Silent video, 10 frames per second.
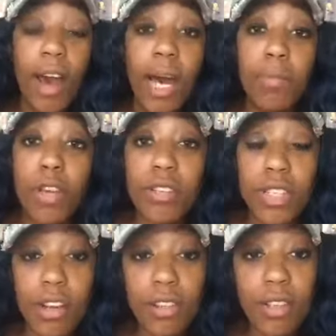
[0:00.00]
um, your
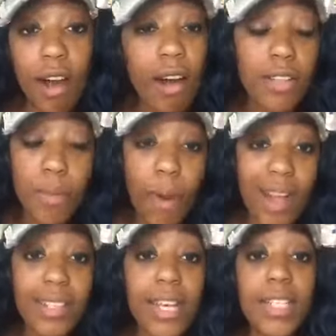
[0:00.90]
sales calls
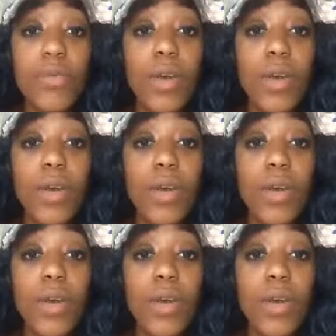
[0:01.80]
process.